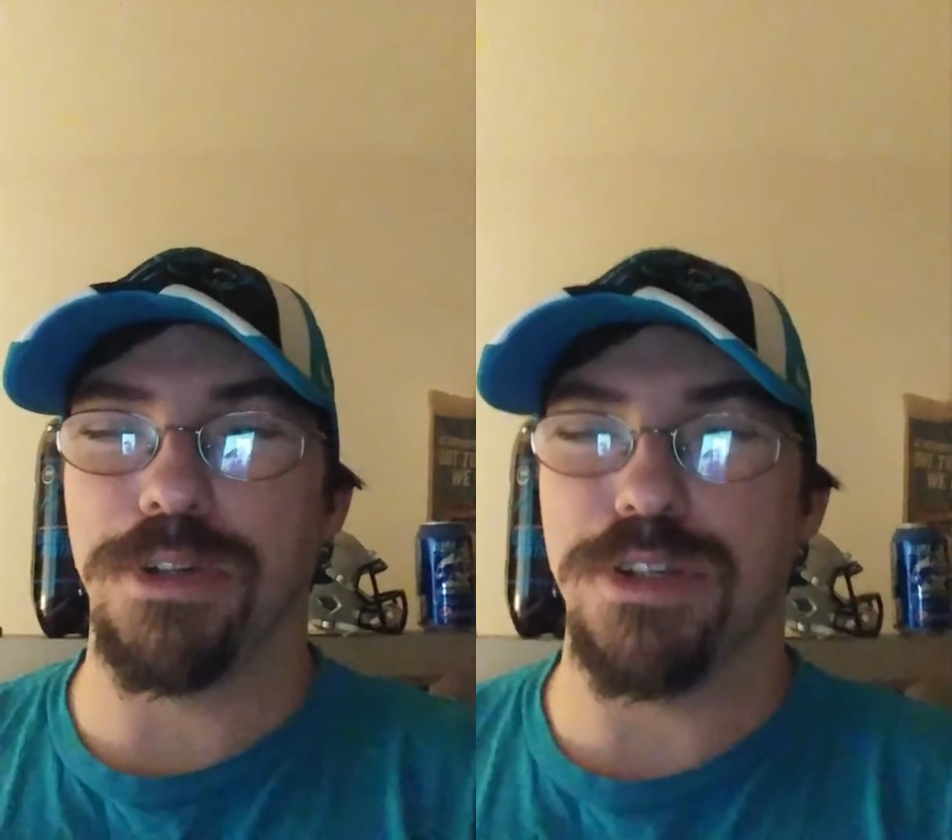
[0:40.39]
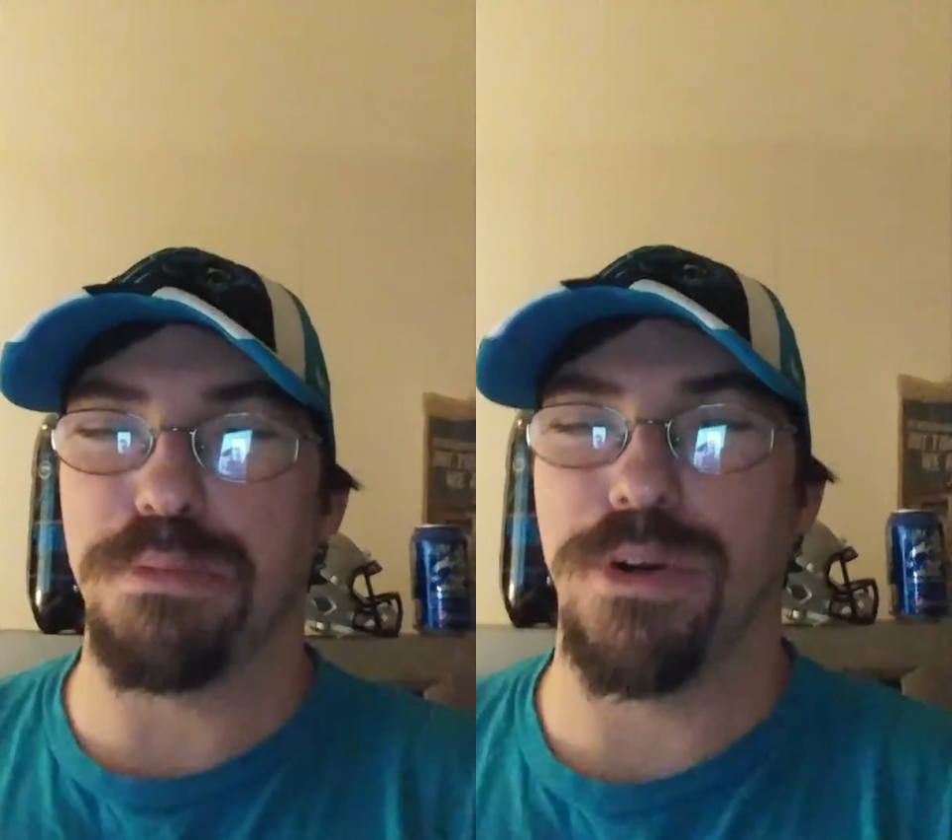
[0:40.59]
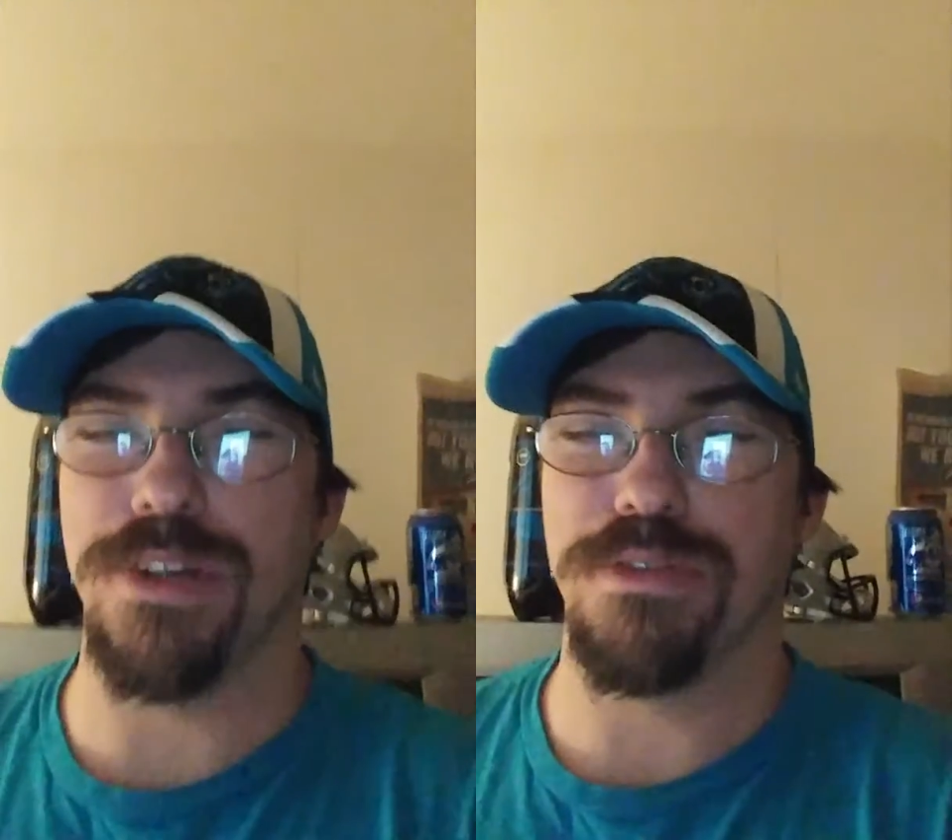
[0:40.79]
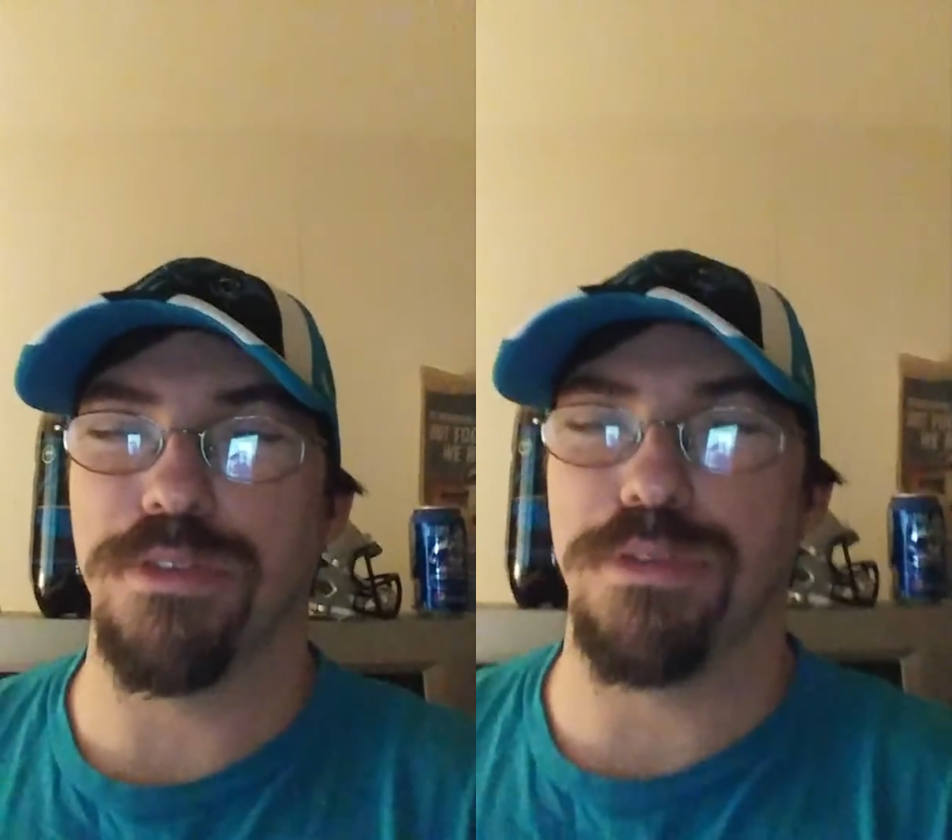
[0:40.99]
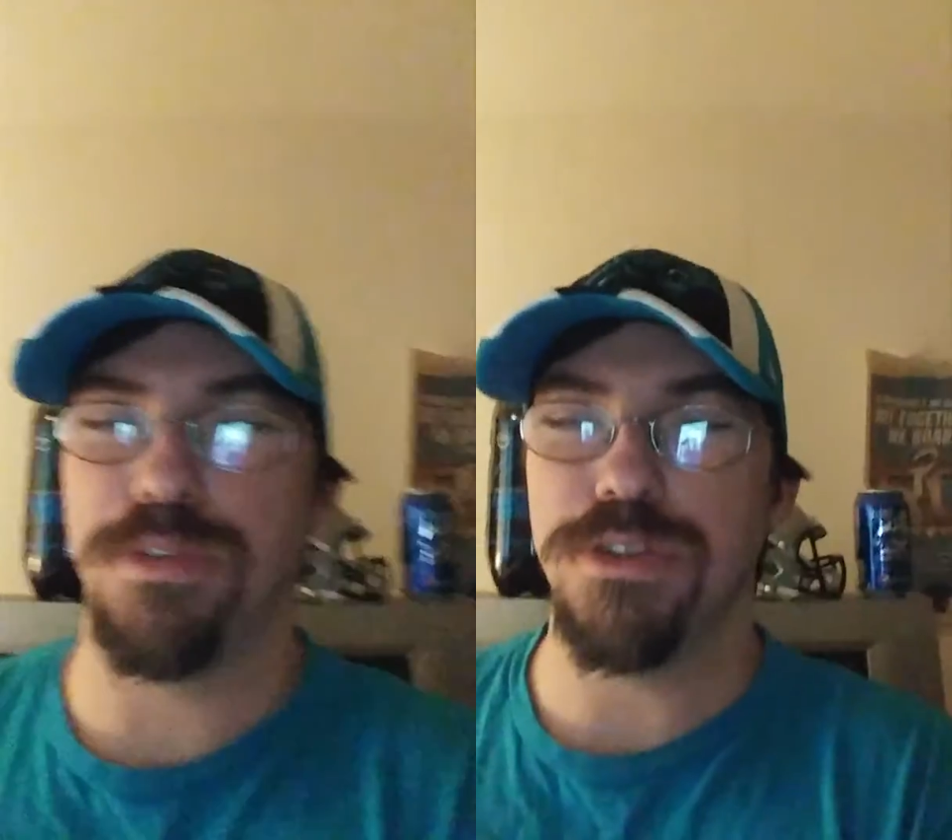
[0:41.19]
this brings for the
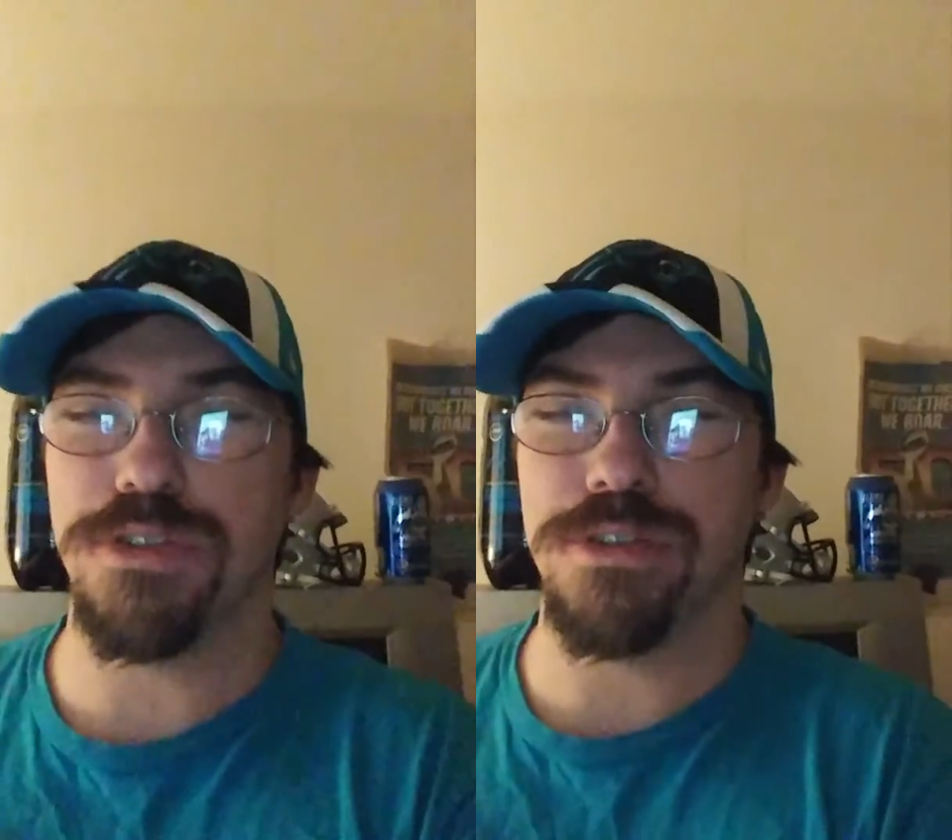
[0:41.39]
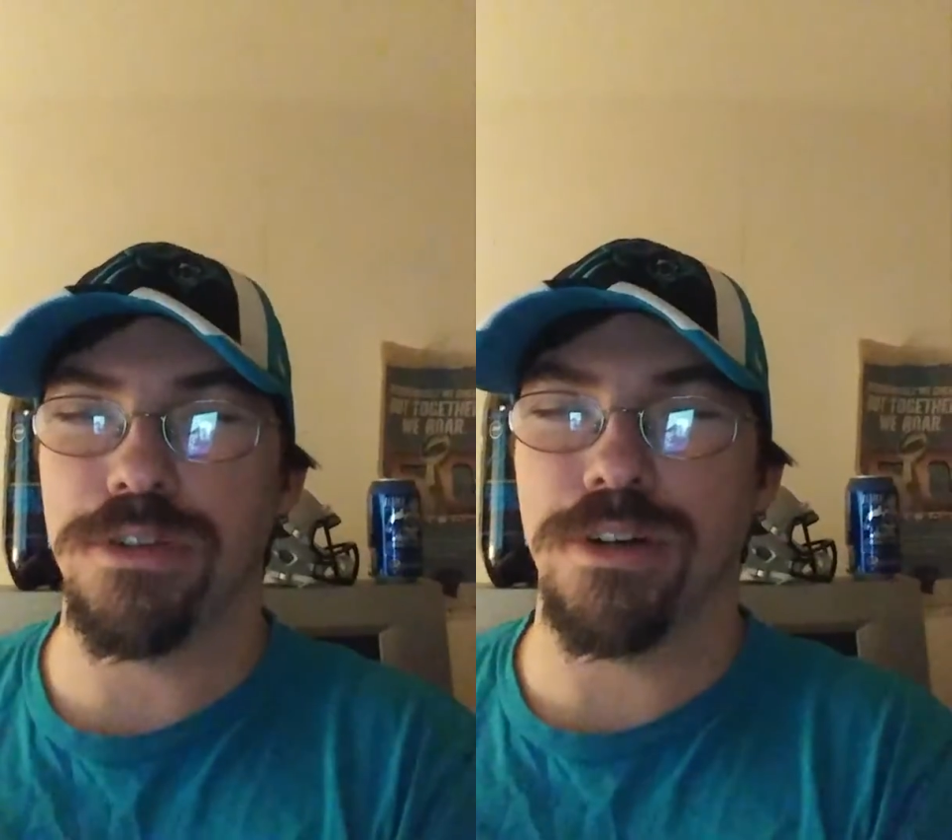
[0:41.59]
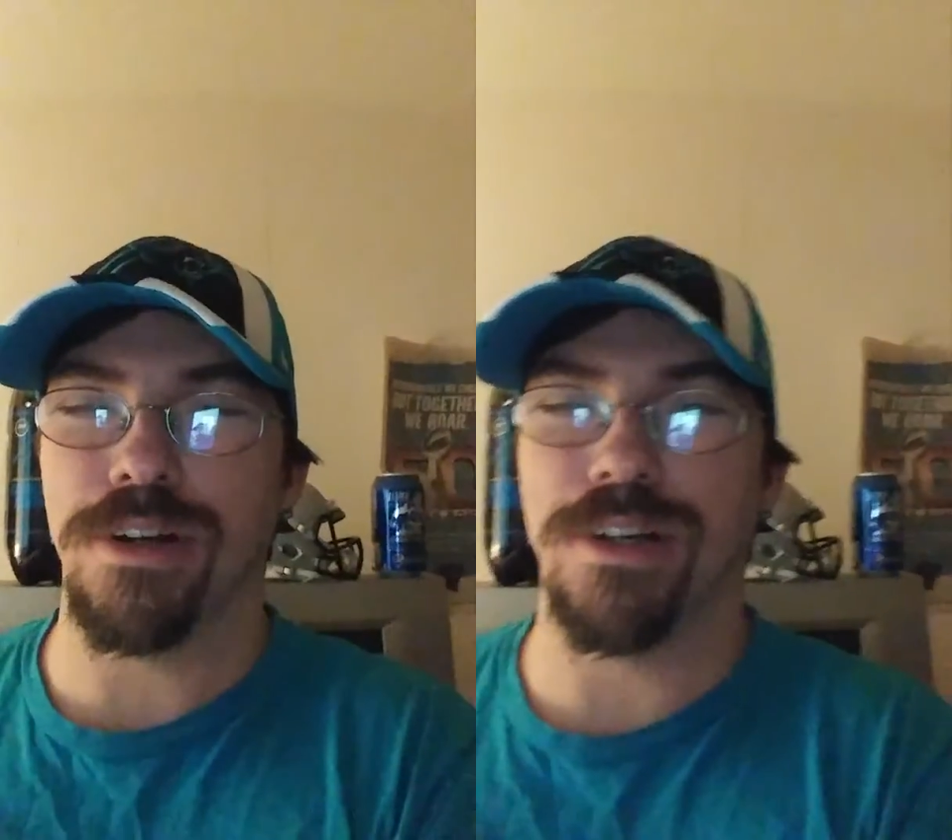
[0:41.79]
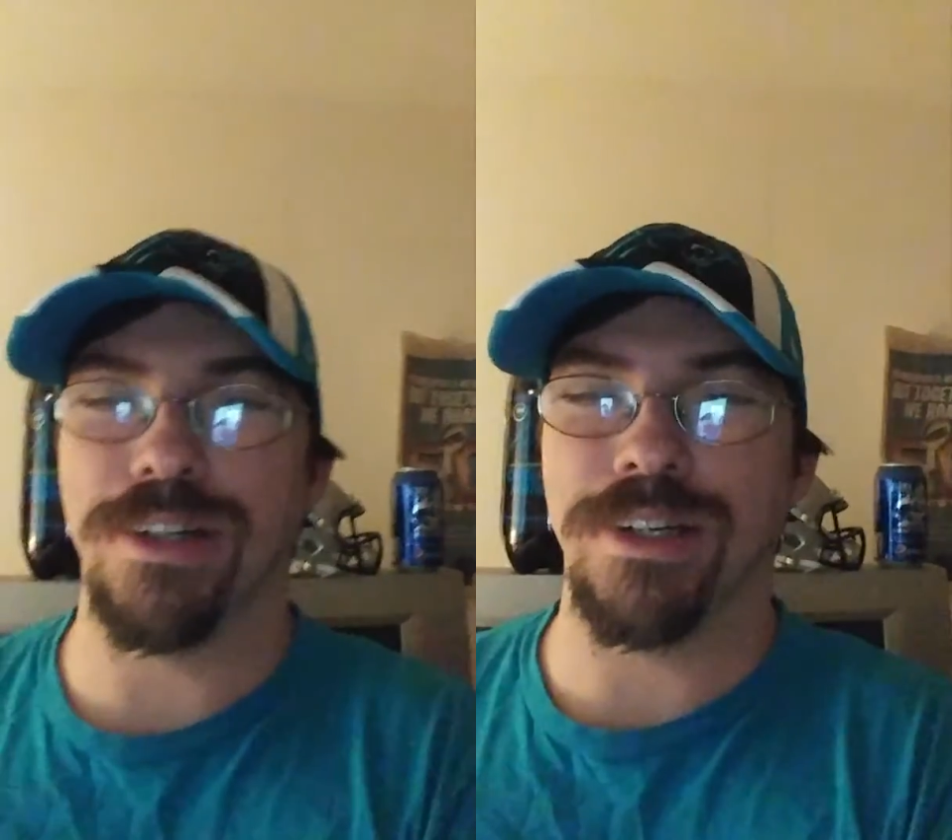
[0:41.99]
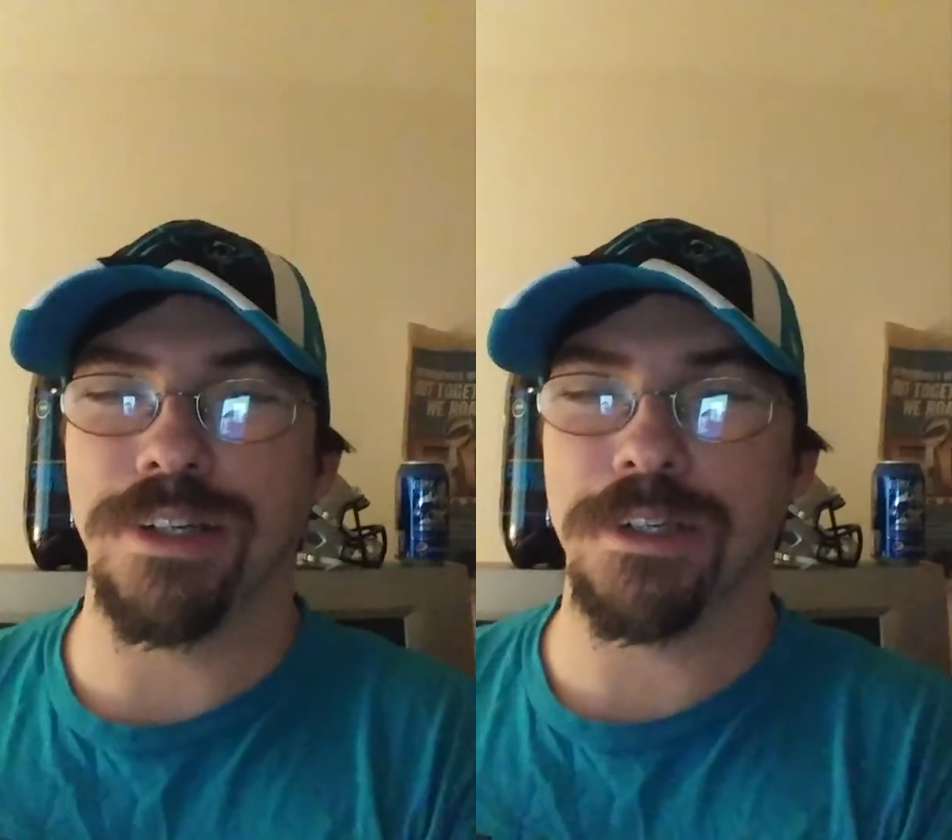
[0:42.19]
future.
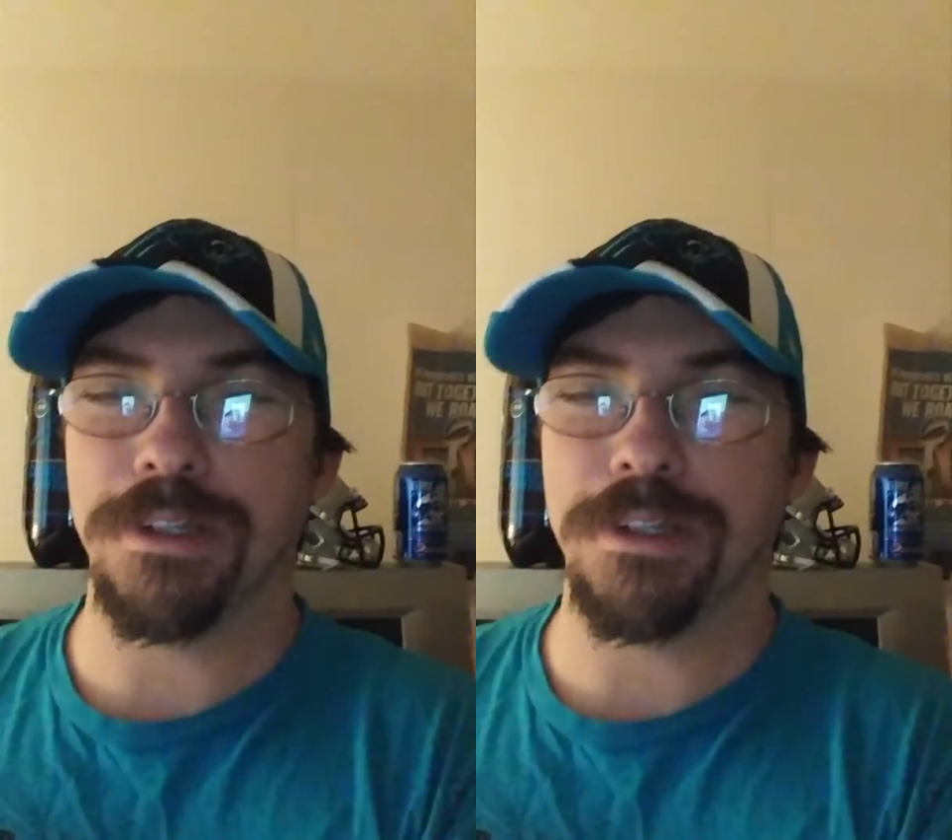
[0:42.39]
Uh,